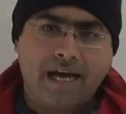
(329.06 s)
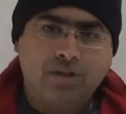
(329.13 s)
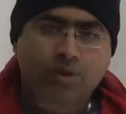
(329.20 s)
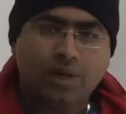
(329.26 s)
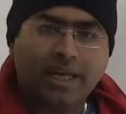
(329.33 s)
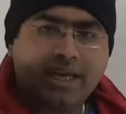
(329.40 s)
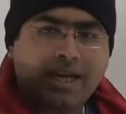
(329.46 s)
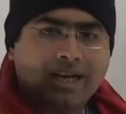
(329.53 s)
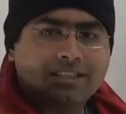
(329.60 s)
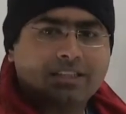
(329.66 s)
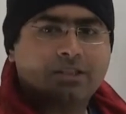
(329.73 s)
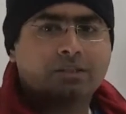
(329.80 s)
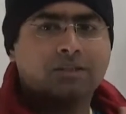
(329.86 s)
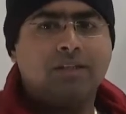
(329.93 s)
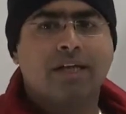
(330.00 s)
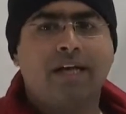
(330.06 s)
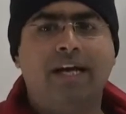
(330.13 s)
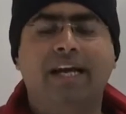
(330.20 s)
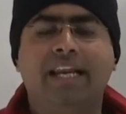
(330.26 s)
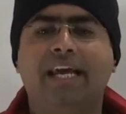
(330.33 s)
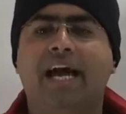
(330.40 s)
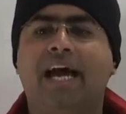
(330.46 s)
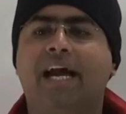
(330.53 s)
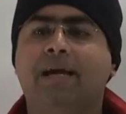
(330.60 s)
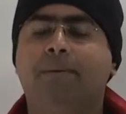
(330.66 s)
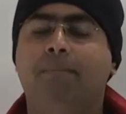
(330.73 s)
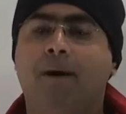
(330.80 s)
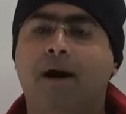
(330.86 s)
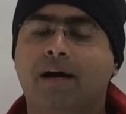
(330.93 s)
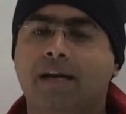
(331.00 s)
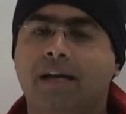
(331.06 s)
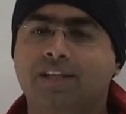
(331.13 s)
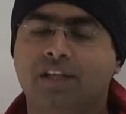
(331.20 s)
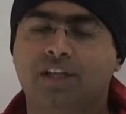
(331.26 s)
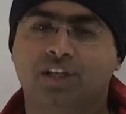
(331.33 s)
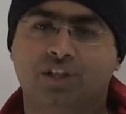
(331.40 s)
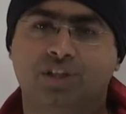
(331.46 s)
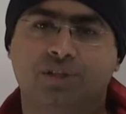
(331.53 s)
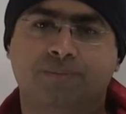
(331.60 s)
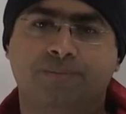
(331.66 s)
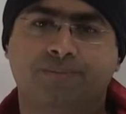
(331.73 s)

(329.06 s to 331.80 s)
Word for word: actually cuts India and Bangladesh.